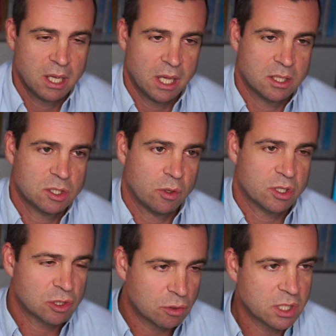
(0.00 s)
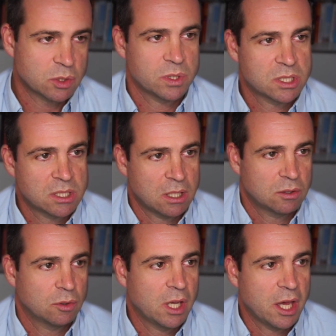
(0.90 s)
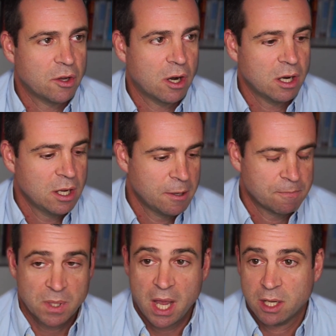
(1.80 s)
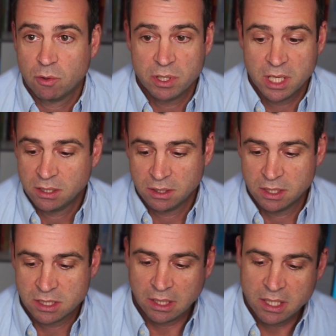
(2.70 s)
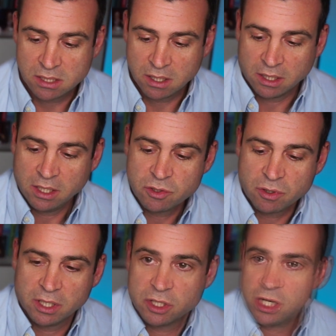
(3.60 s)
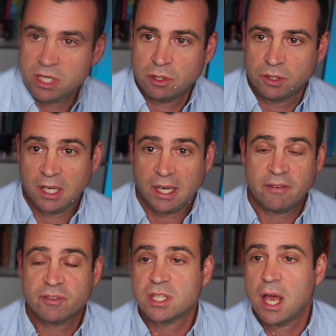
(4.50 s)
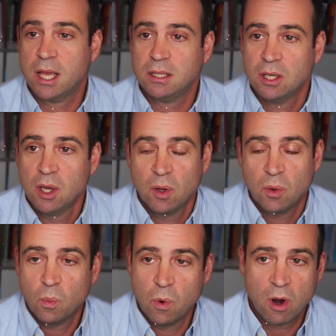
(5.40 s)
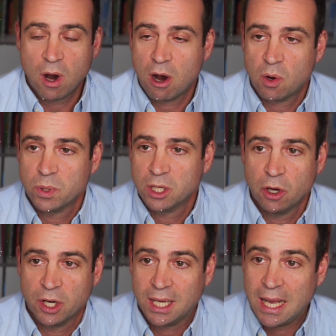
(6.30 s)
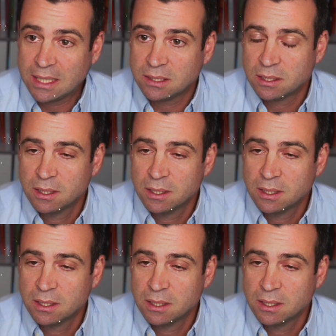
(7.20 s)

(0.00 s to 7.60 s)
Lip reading: And so as soon as we sit together, I created this list, like literally just on the left side, where are we gonna cut?